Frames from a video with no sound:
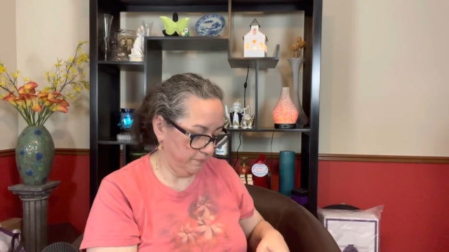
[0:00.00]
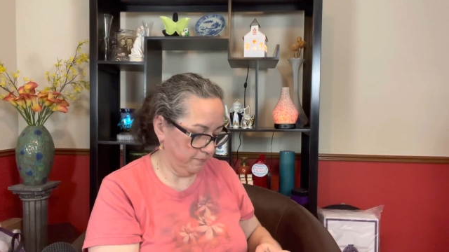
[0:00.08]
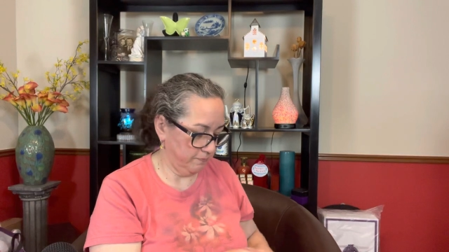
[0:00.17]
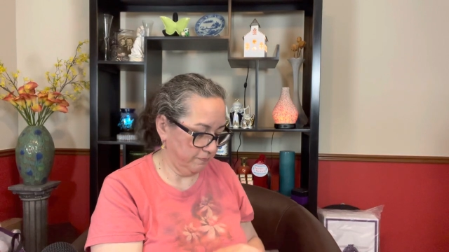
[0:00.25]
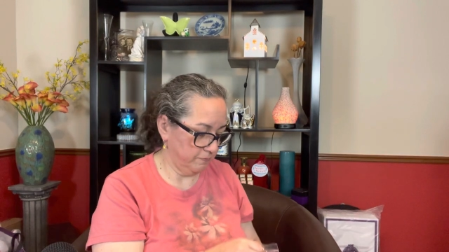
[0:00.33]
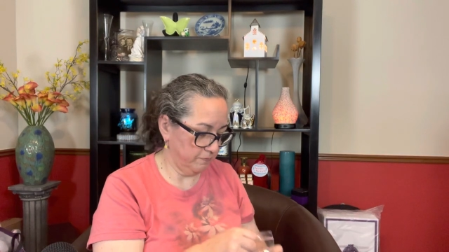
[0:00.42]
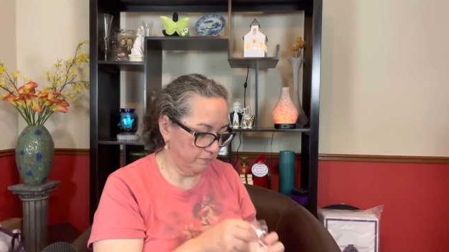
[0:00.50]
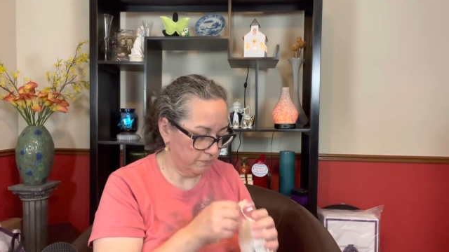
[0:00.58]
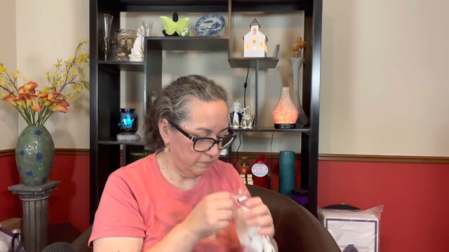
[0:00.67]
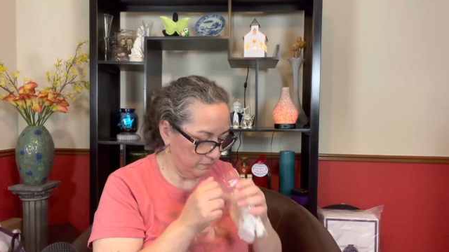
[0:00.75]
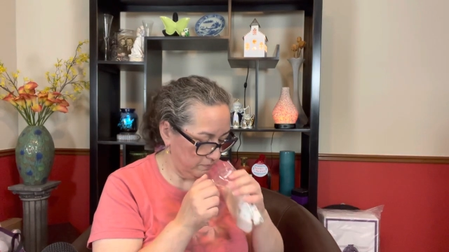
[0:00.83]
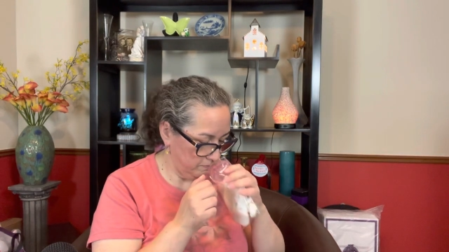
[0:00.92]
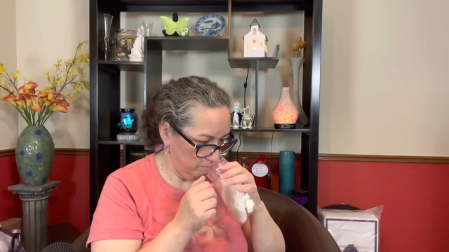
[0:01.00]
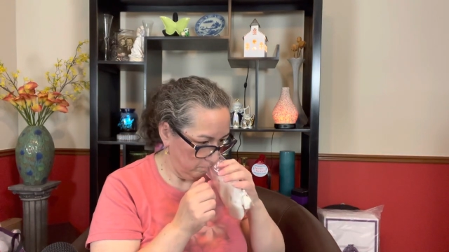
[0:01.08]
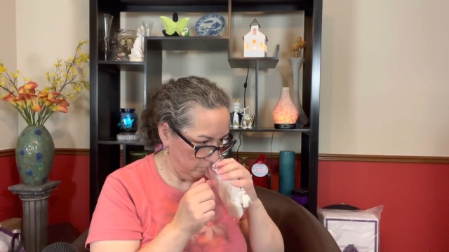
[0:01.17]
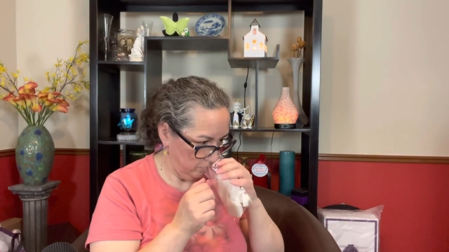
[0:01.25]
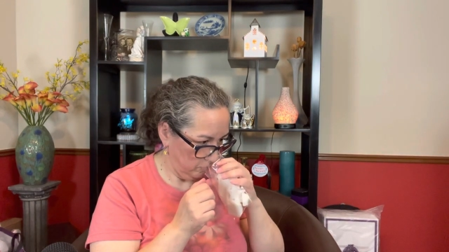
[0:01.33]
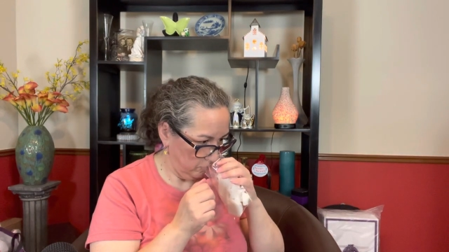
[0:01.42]

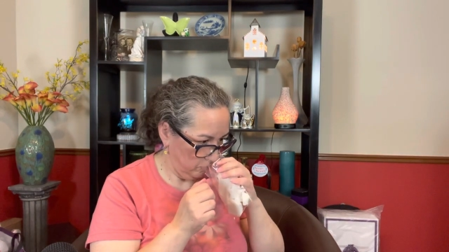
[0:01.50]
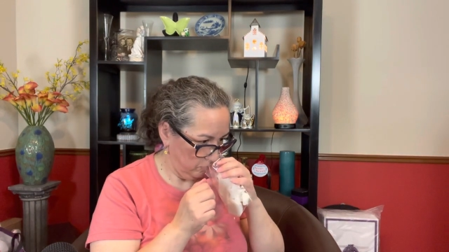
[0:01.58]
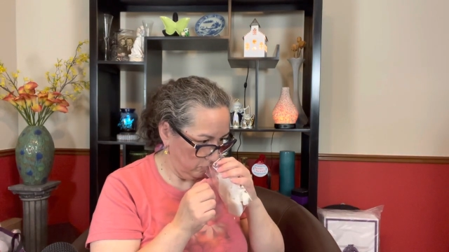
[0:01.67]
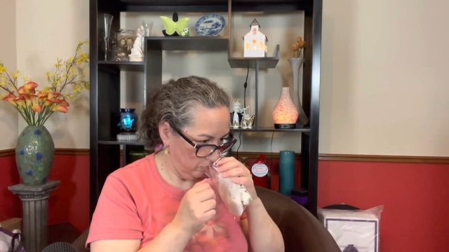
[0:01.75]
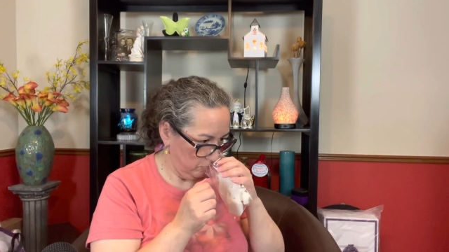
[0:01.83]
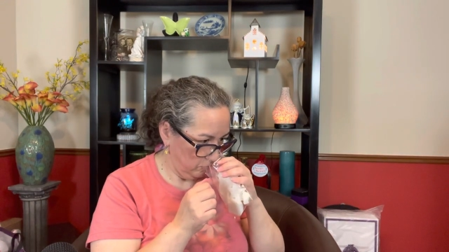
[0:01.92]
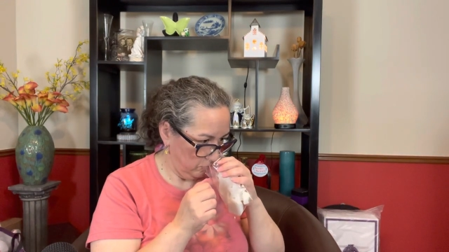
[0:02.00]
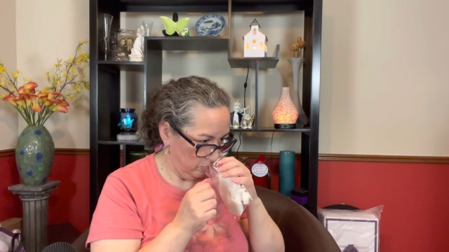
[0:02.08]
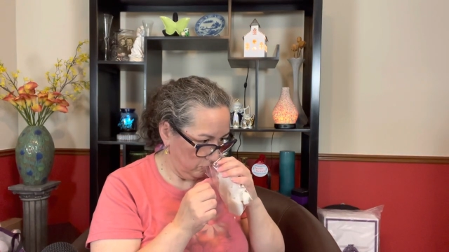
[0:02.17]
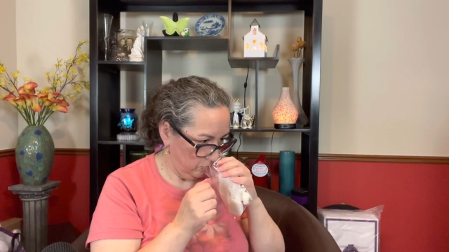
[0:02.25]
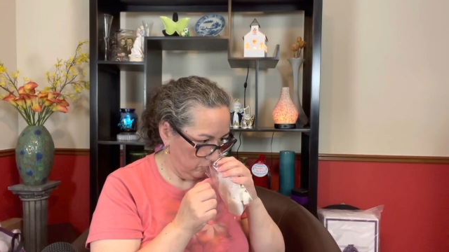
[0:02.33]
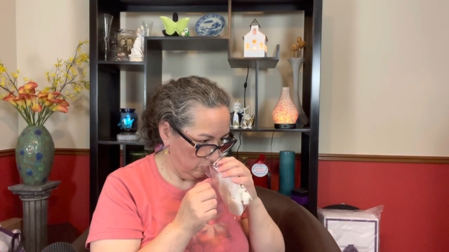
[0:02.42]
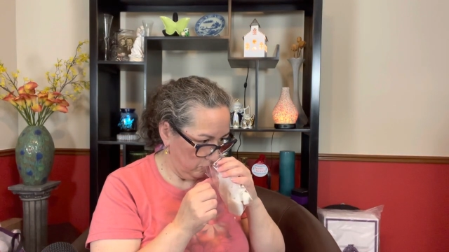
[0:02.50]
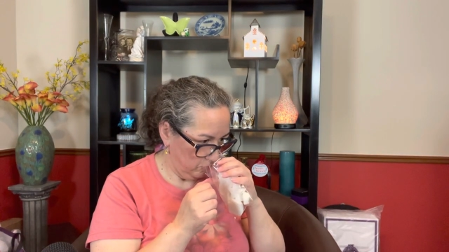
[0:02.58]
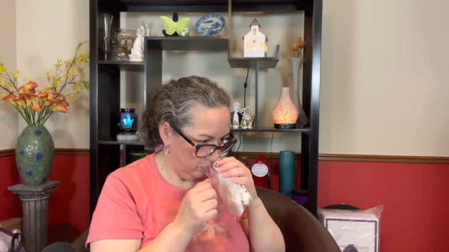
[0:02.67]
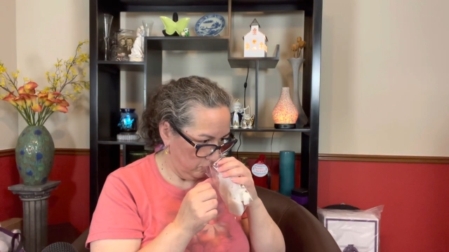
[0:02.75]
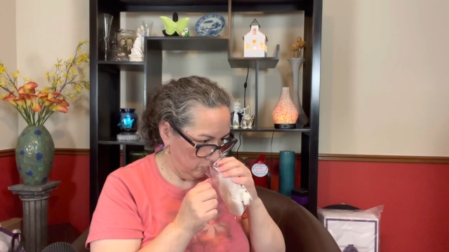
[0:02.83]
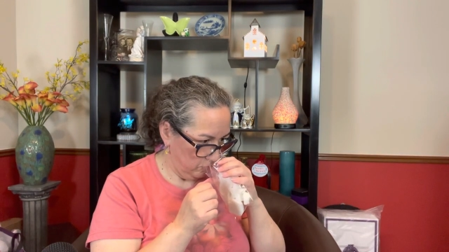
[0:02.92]

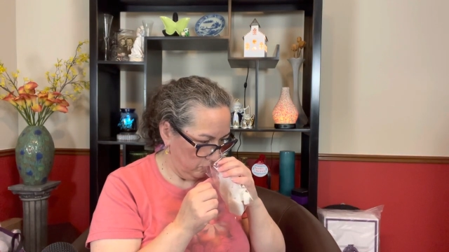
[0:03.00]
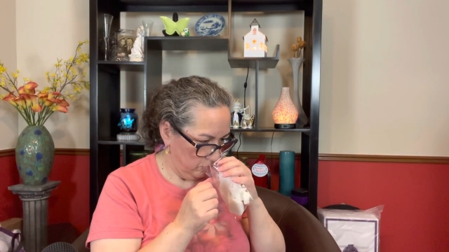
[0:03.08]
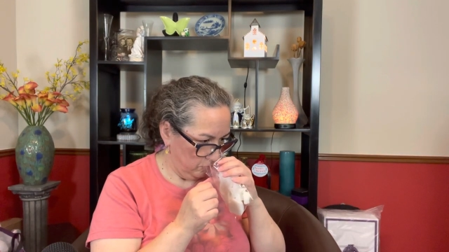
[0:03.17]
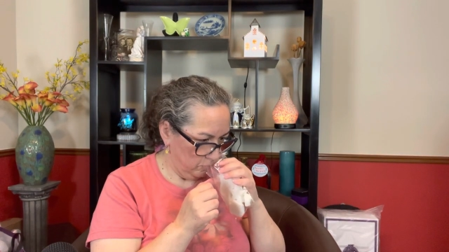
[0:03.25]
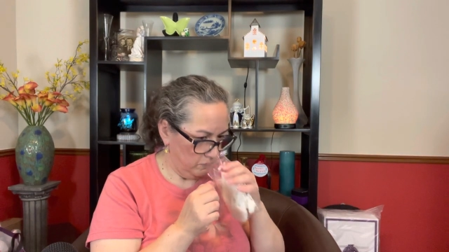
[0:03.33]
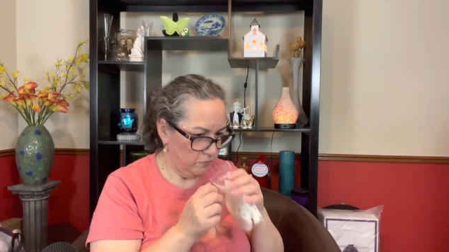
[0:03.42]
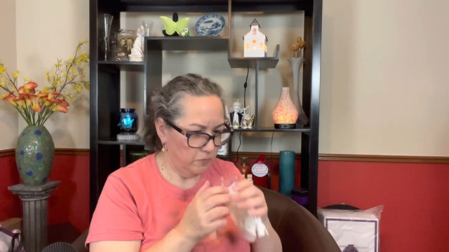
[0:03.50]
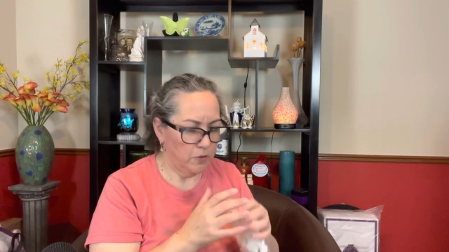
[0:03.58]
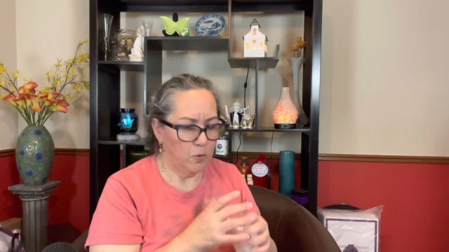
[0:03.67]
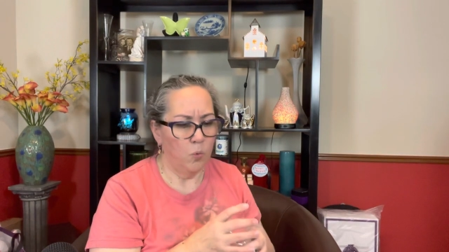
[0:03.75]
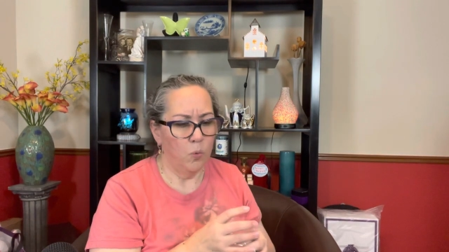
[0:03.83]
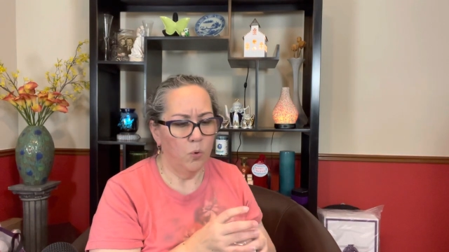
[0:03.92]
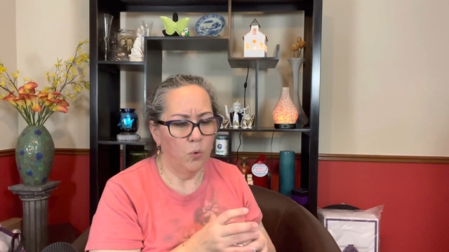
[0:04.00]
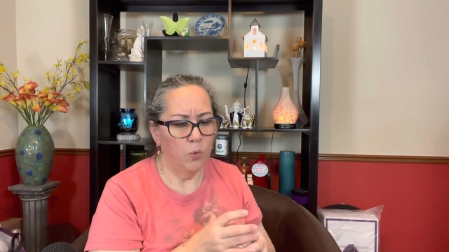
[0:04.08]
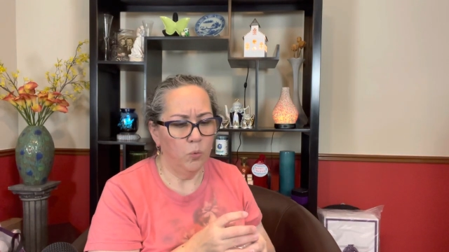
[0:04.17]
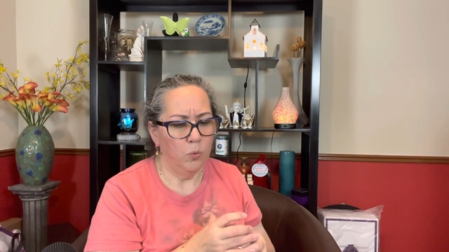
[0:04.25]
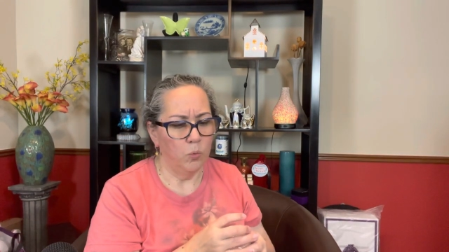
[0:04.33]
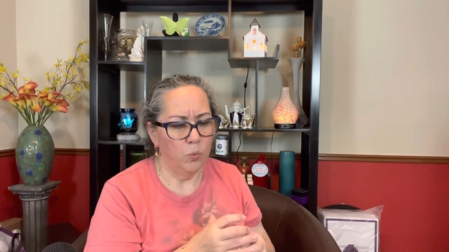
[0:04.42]

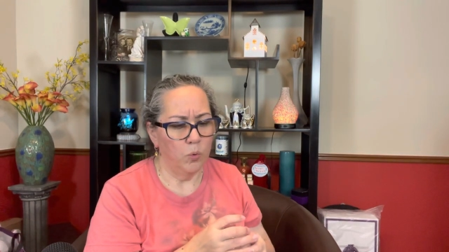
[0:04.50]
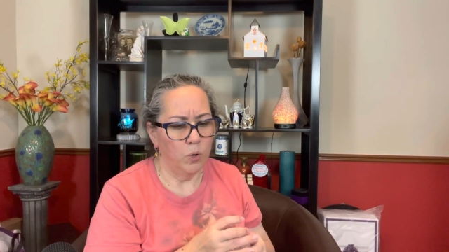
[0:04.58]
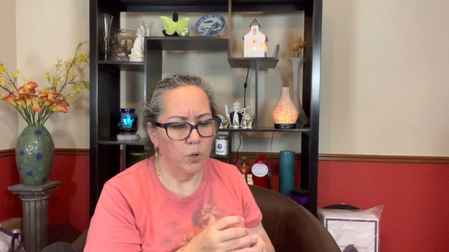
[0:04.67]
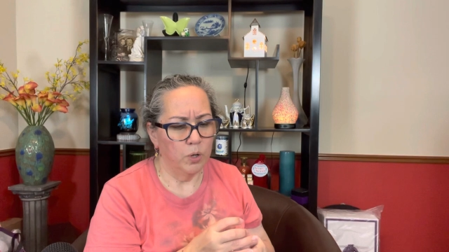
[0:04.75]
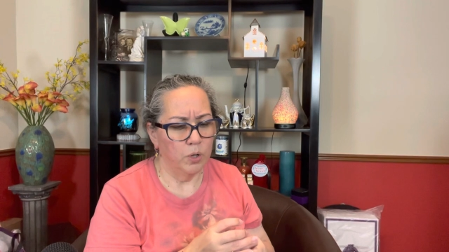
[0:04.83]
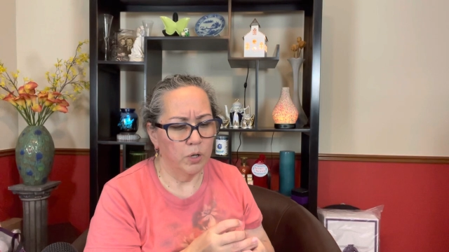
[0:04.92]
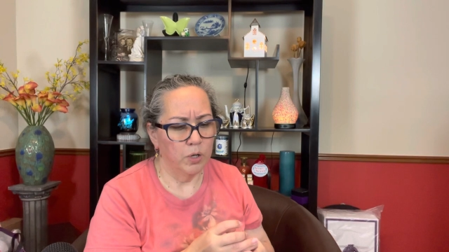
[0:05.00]
Nothing is said.